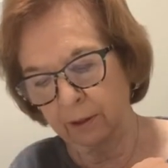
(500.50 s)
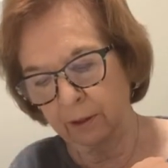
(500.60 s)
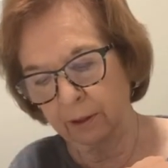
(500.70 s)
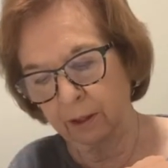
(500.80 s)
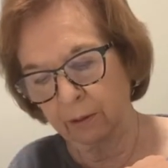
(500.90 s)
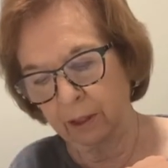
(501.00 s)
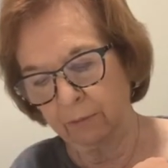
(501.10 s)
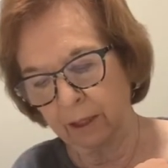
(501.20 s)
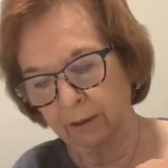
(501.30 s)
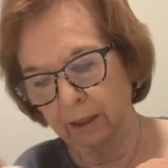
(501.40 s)
and going
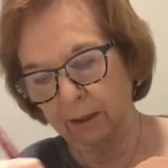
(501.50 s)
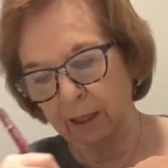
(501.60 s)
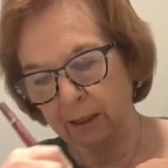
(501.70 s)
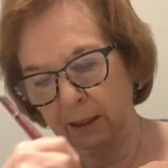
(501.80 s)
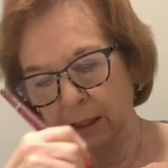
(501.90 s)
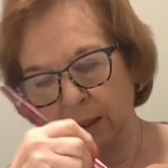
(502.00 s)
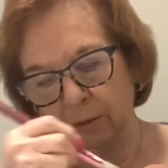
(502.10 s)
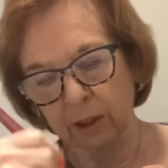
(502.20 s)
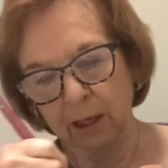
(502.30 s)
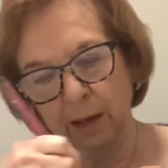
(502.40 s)
around like that. And then I
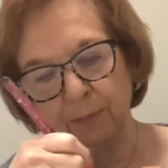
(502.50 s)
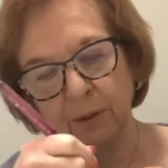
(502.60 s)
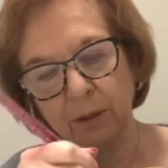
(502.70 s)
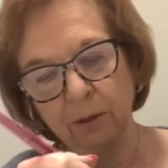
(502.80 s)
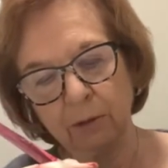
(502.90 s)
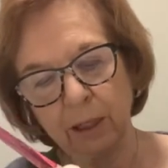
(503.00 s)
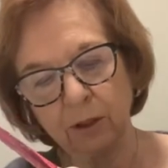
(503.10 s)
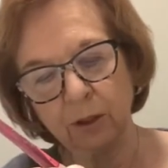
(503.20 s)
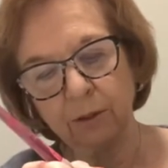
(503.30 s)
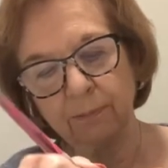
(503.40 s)
go the opposite
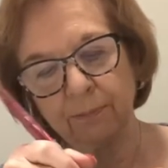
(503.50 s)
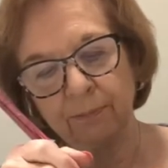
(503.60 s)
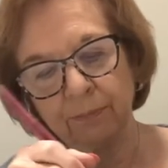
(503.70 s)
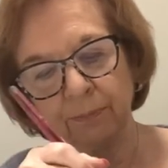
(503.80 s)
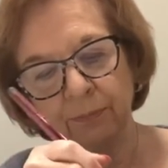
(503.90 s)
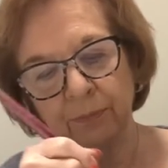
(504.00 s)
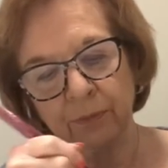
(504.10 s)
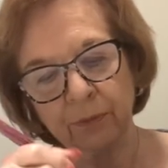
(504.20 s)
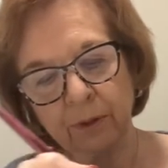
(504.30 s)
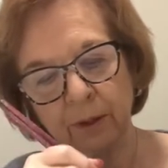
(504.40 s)
direction.
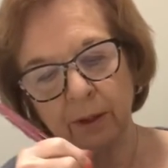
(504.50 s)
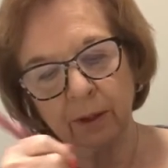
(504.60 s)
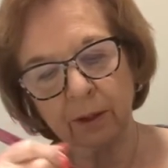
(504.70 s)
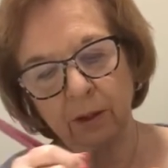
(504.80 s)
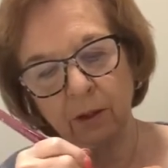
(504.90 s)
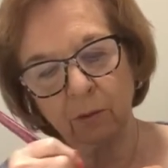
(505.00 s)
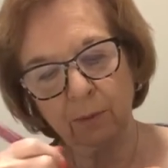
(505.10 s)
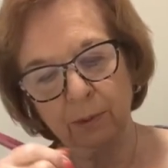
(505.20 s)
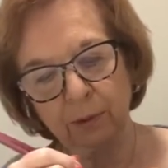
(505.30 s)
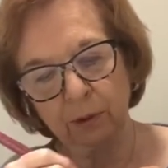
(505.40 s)
And I'll go
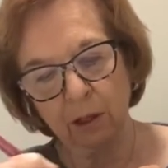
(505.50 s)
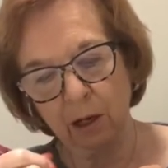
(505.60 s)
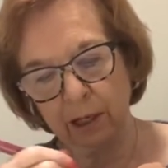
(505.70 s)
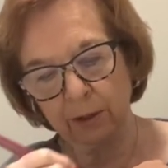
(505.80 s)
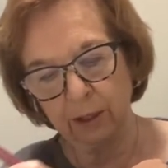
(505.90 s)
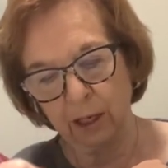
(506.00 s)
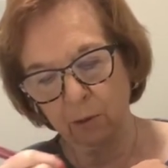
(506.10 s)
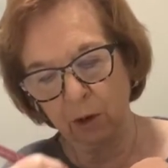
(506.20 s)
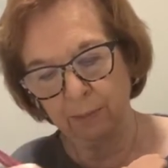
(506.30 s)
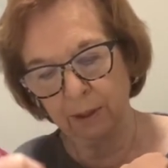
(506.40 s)
up a little higher than I
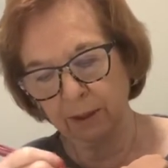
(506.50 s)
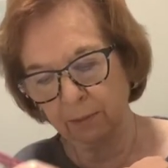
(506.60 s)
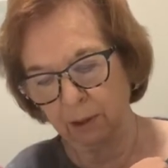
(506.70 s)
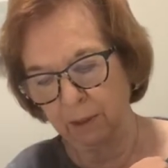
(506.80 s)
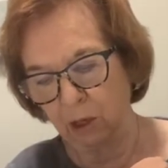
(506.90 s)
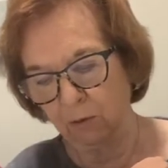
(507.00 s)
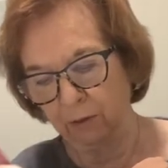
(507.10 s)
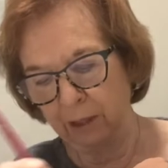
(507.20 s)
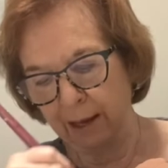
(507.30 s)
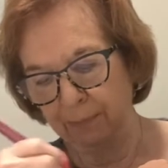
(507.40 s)
want because I'm going to be
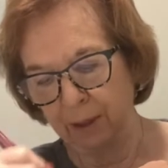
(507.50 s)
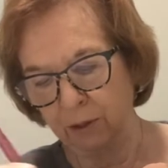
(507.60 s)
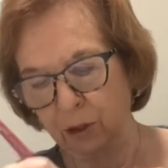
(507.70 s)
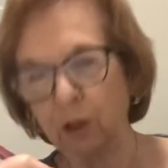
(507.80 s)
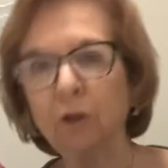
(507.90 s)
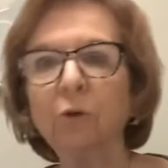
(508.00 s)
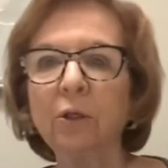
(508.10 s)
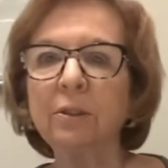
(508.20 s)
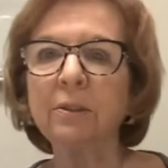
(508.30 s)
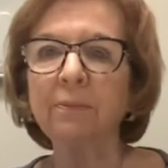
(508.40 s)
overlapping the
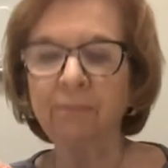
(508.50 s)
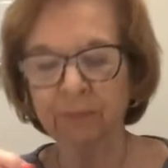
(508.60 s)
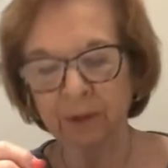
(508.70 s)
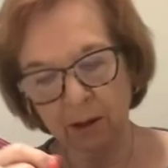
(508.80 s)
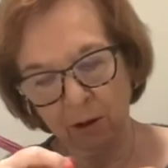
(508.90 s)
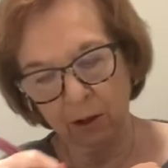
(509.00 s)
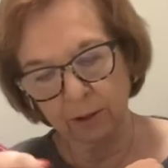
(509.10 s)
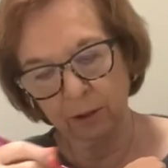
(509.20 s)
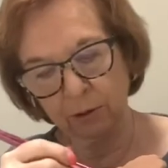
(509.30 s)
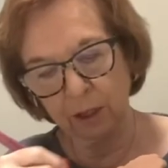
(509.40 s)
turquoise
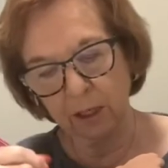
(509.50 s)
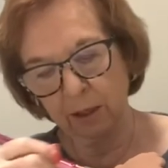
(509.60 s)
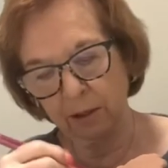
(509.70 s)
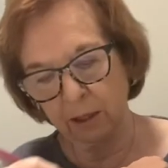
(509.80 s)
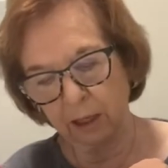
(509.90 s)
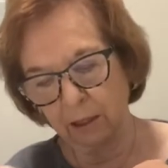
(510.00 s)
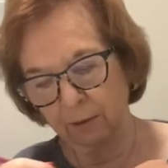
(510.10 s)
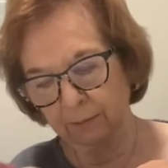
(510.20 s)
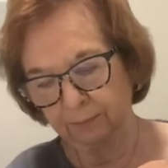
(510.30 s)
onto the yellow.